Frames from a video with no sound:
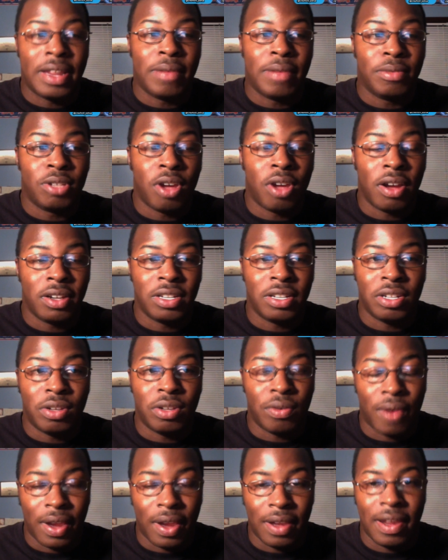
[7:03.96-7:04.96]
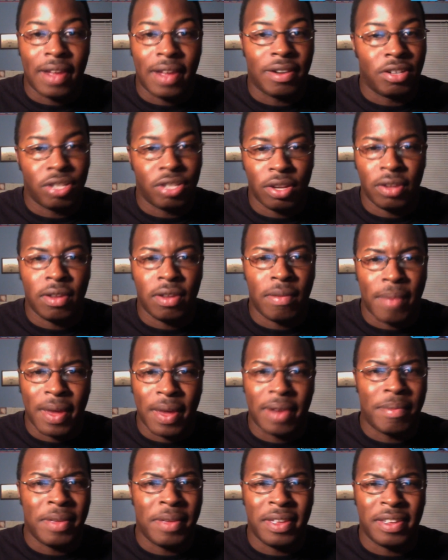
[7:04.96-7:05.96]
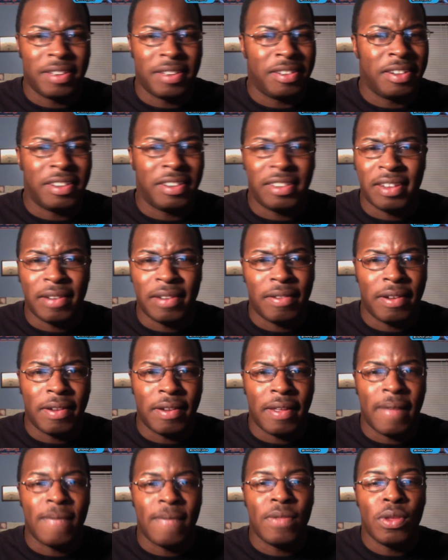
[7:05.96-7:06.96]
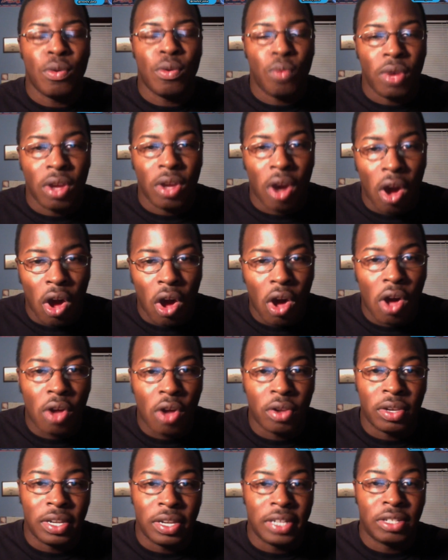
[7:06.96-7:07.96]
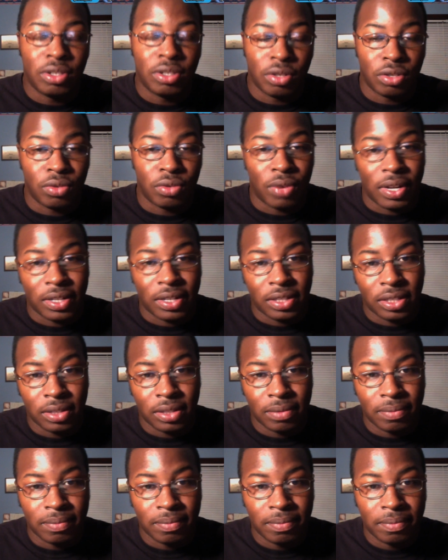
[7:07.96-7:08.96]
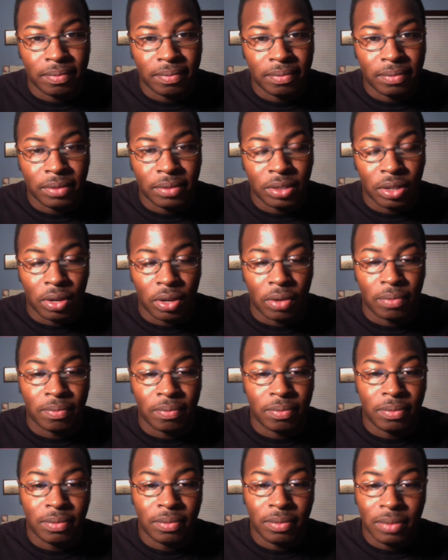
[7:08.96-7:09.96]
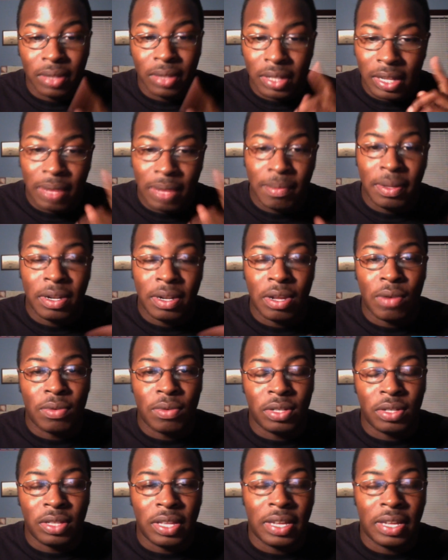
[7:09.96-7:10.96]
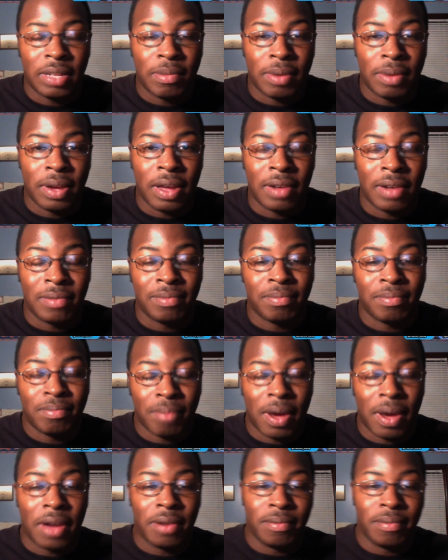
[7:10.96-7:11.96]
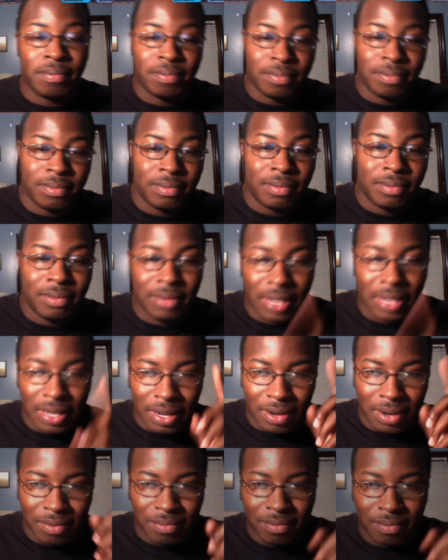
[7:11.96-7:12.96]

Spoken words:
I'm talking to you right now to tell you about it because it's something that we all need to address. So let me know what you think at the bottom. Take care.